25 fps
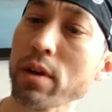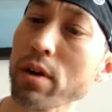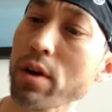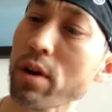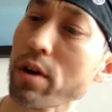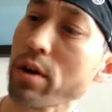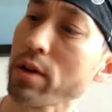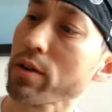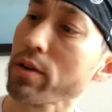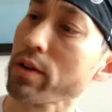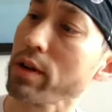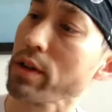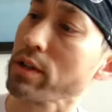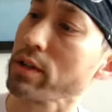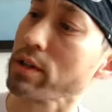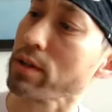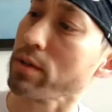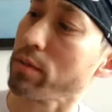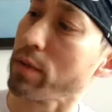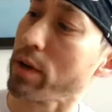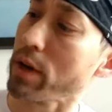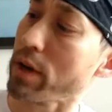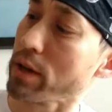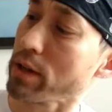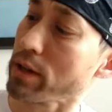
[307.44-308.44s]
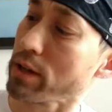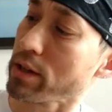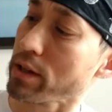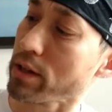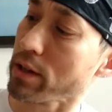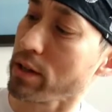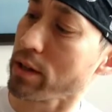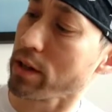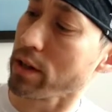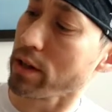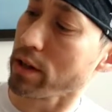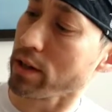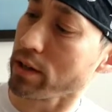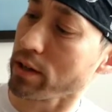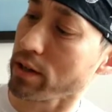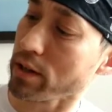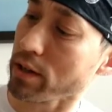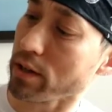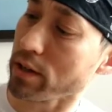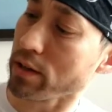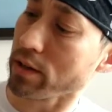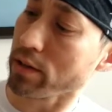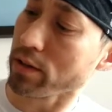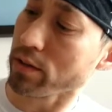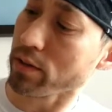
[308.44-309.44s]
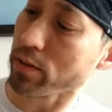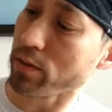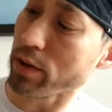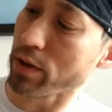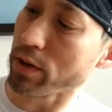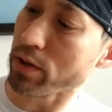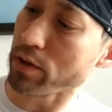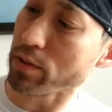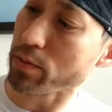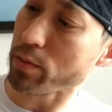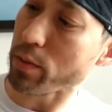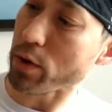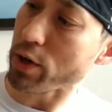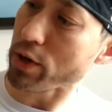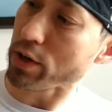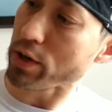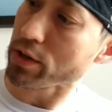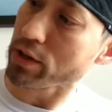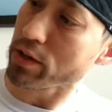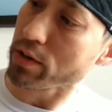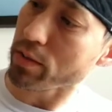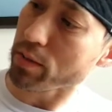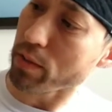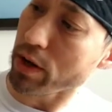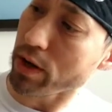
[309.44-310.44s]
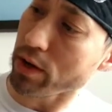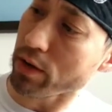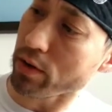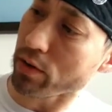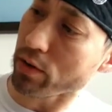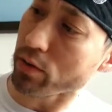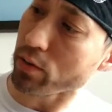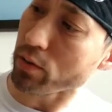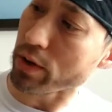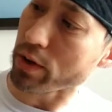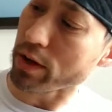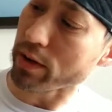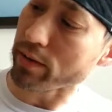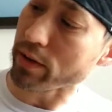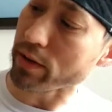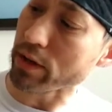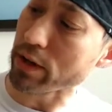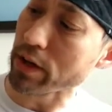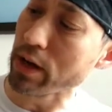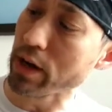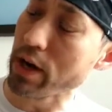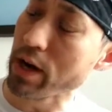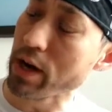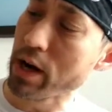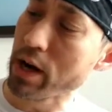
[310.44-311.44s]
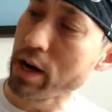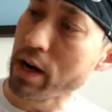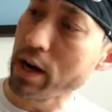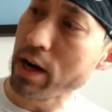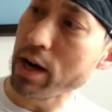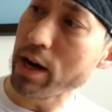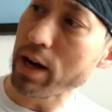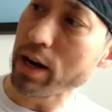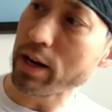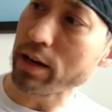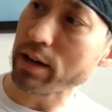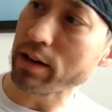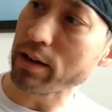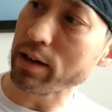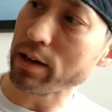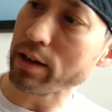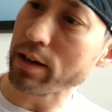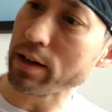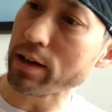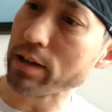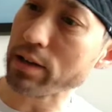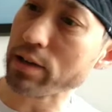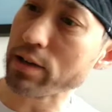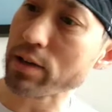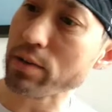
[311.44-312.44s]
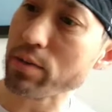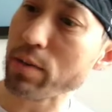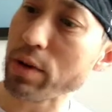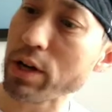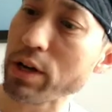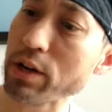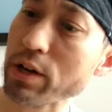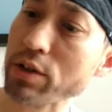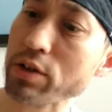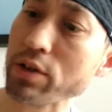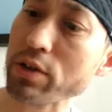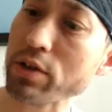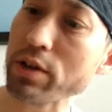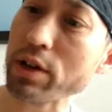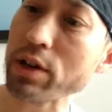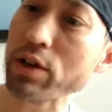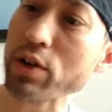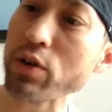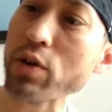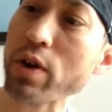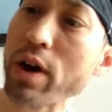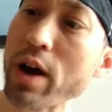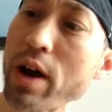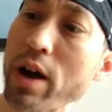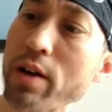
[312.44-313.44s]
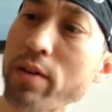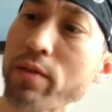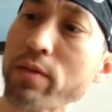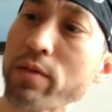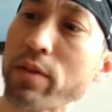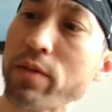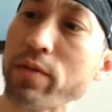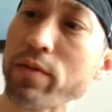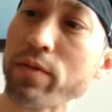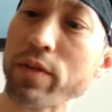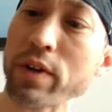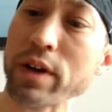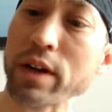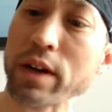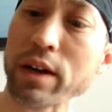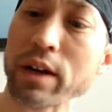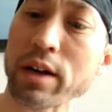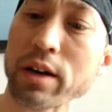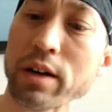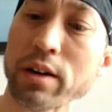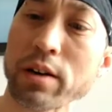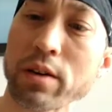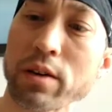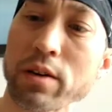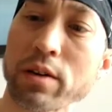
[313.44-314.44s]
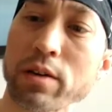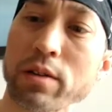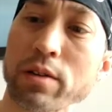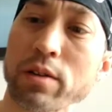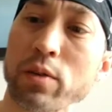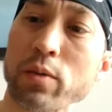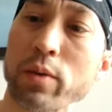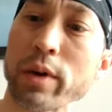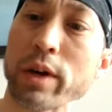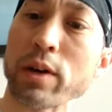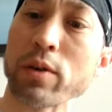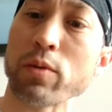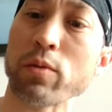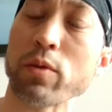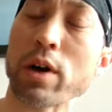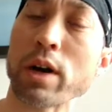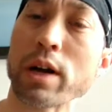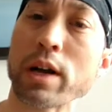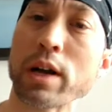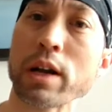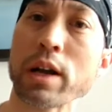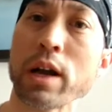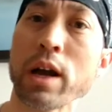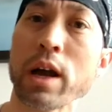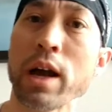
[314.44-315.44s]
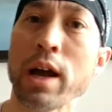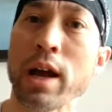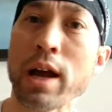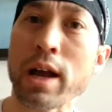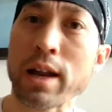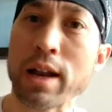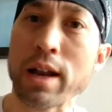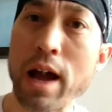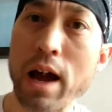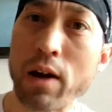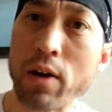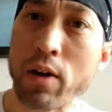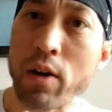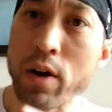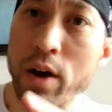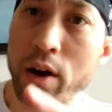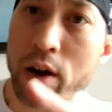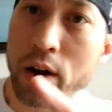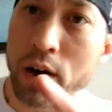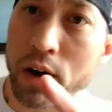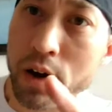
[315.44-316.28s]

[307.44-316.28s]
concrete cement, and whether it's barge cement or whatever, and just making sure that you have the fitting the way you want it. Now,